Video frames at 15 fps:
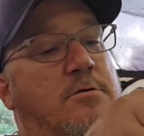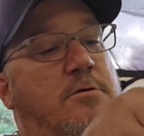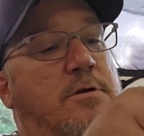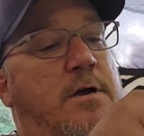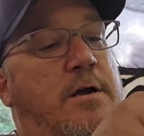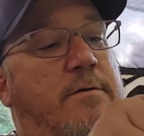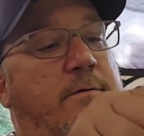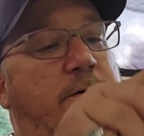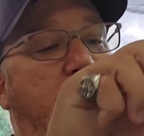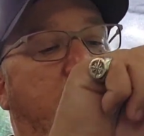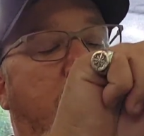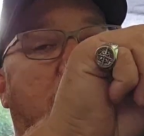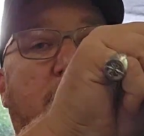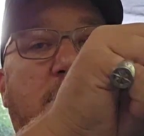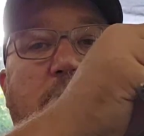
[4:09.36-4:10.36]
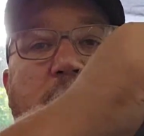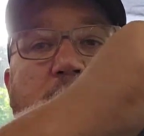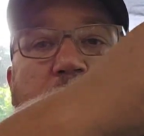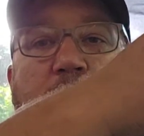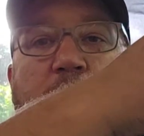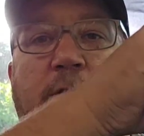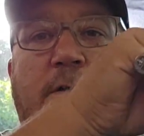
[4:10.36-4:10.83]
There we go.
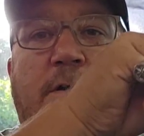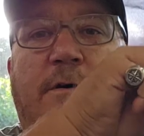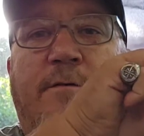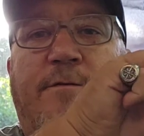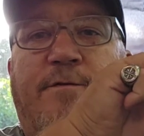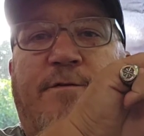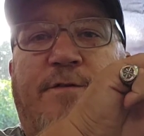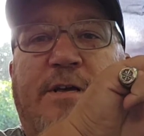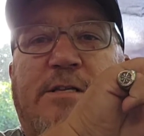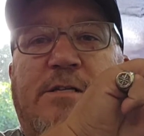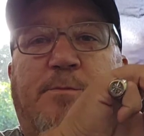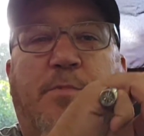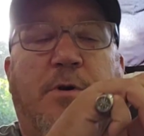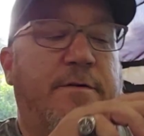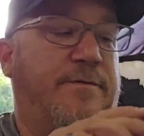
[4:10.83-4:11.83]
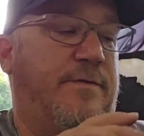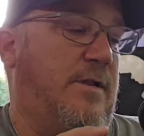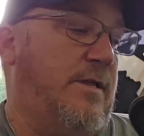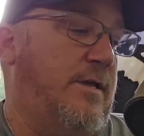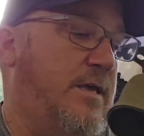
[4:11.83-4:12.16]
Fits perfectly.